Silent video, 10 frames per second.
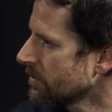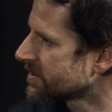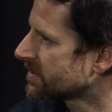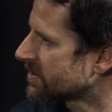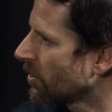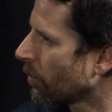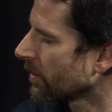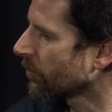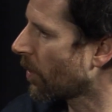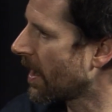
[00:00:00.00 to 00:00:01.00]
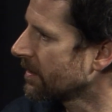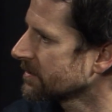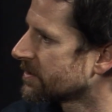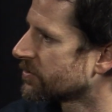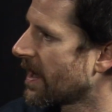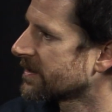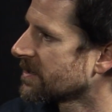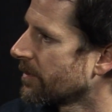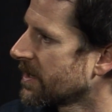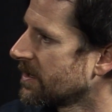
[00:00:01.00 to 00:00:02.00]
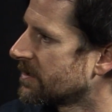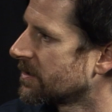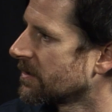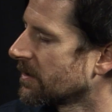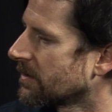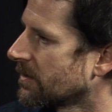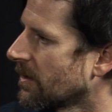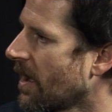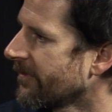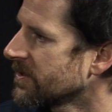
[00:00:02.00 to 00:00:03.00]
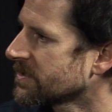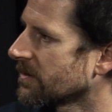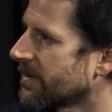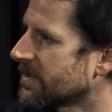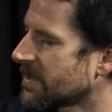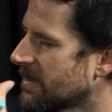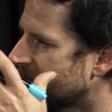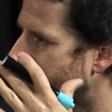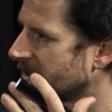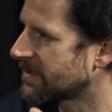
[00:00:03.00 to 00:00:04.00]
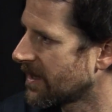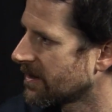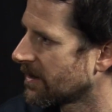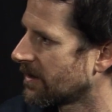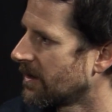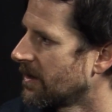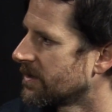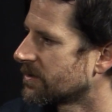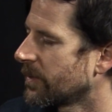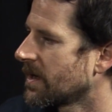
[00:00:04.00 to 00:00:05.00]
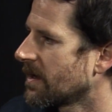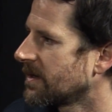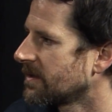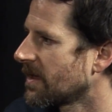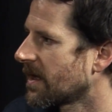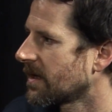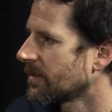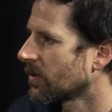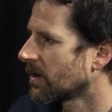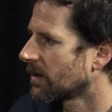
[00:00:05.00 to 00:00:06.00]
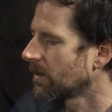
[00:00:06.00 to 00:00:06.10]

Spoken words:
Is it still worthwhile to drag somebody into your office, or in this age of big data, do we not need that anymore?